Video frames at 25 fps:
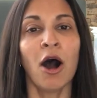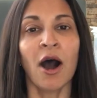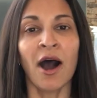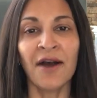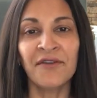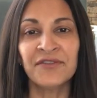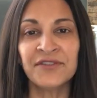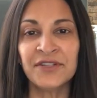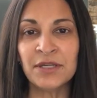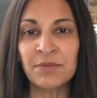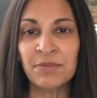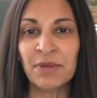
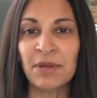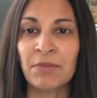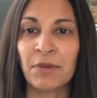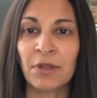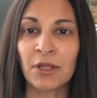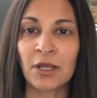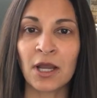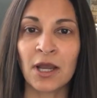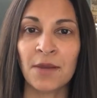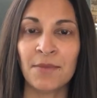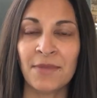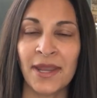Often
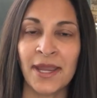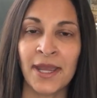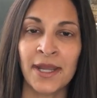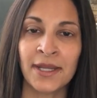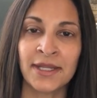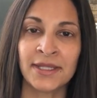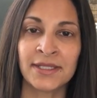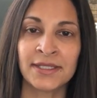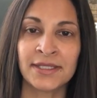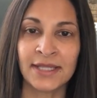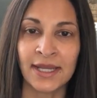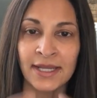people come
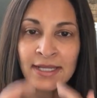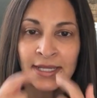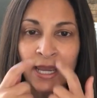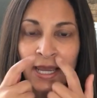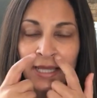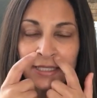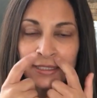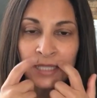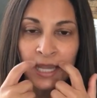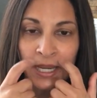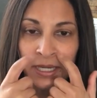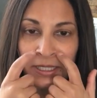in and say,
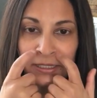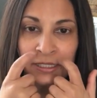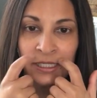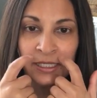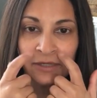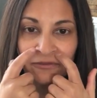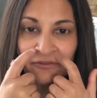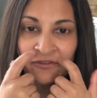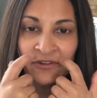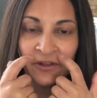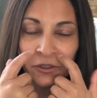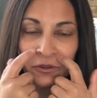yes, I
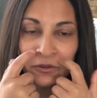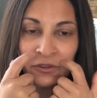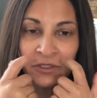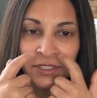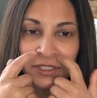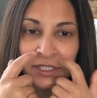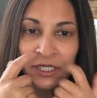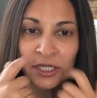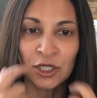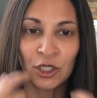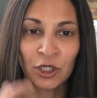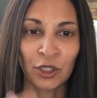need
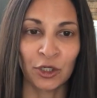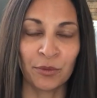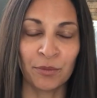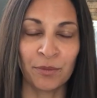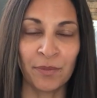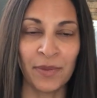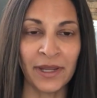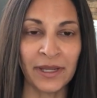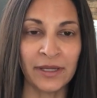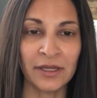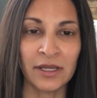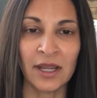fillers
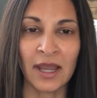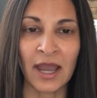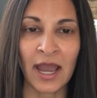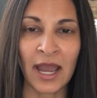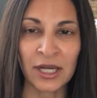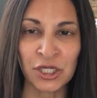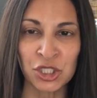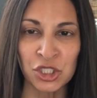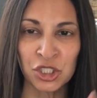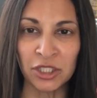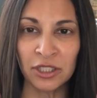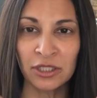here, but
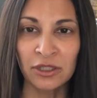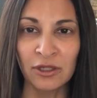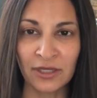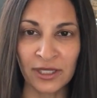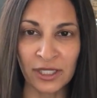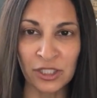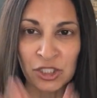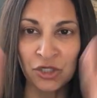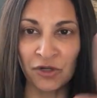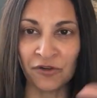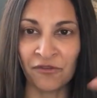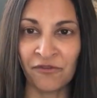actually
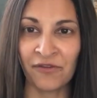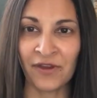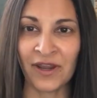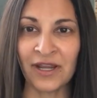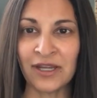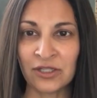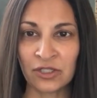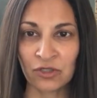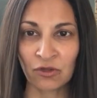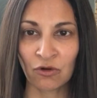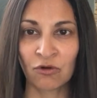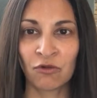look at your
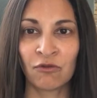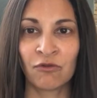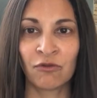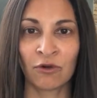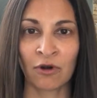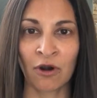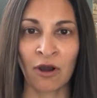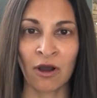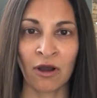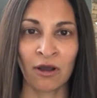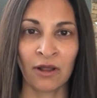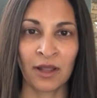face
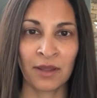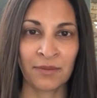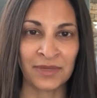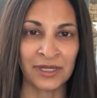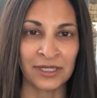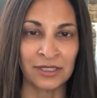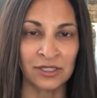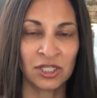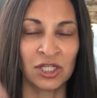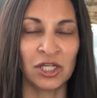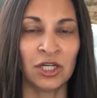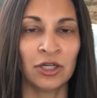overall. I
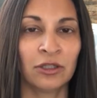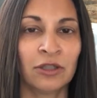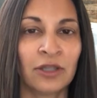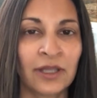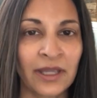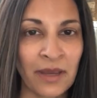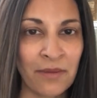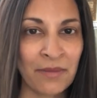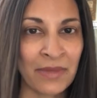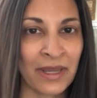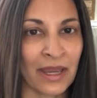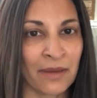mean, here,
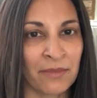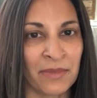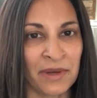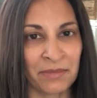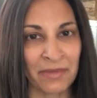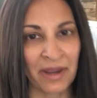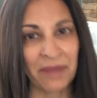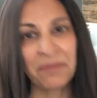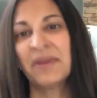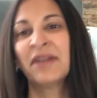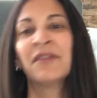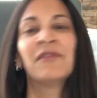look at me, I'm
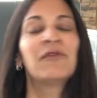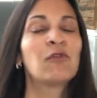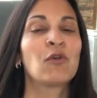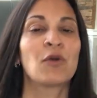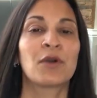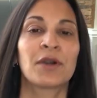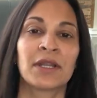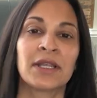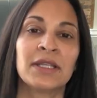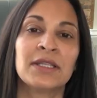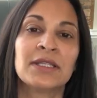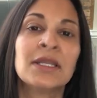in my
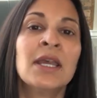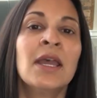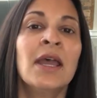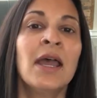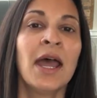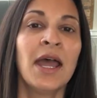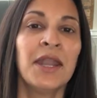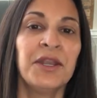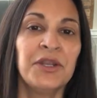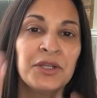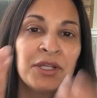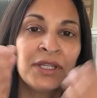mid-40s,
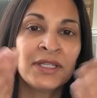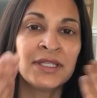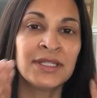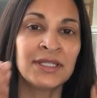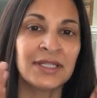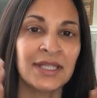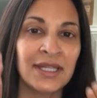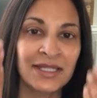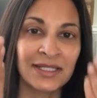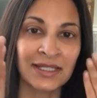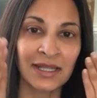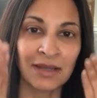and you can
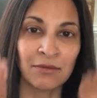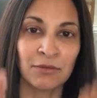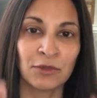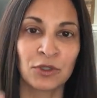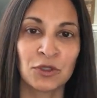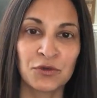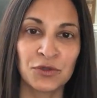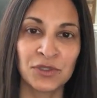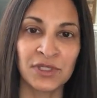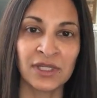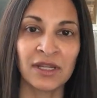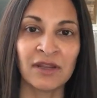see as I'm
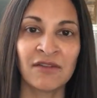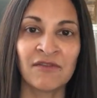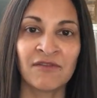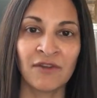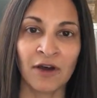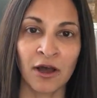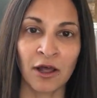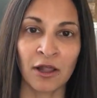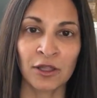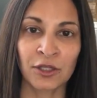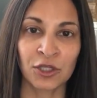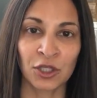losing
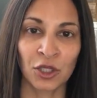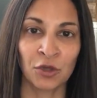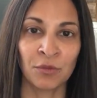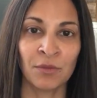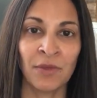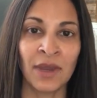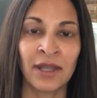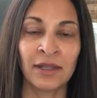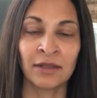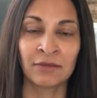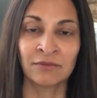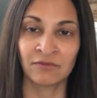
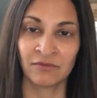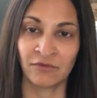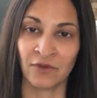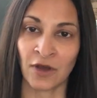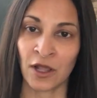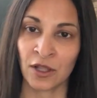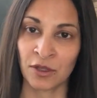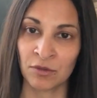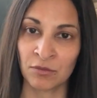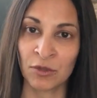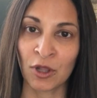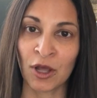volume, and
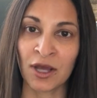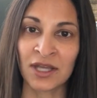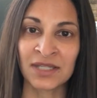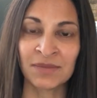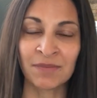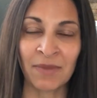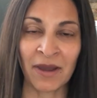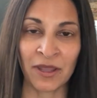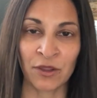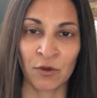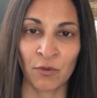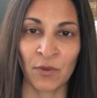volume
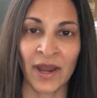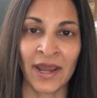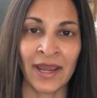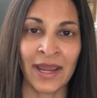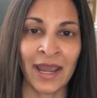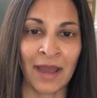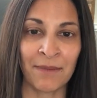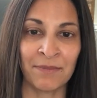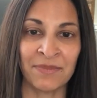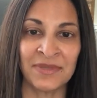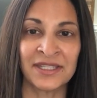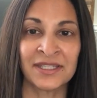loss, by the
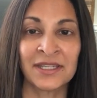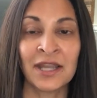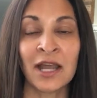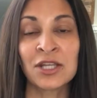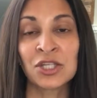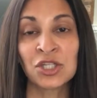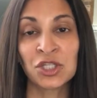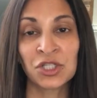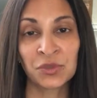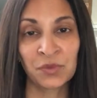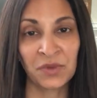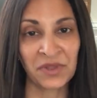way, happens
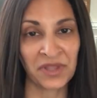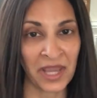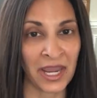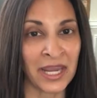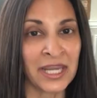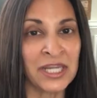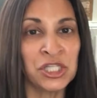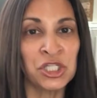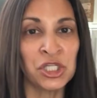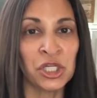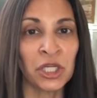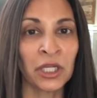not just with
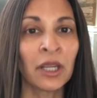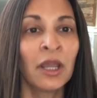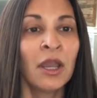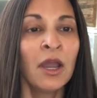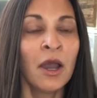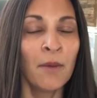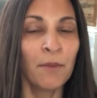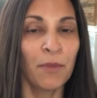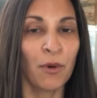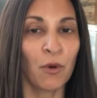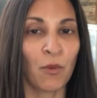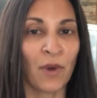aging,
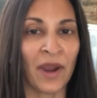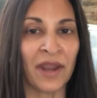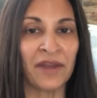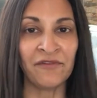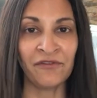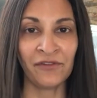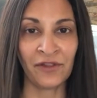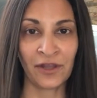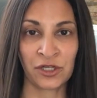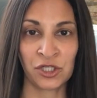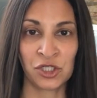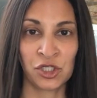but
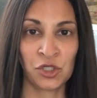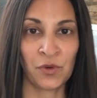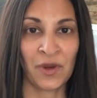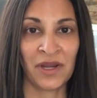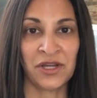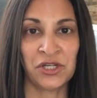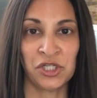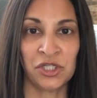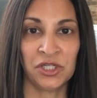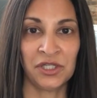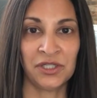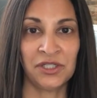weight
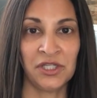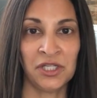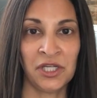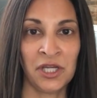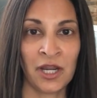fluctuations.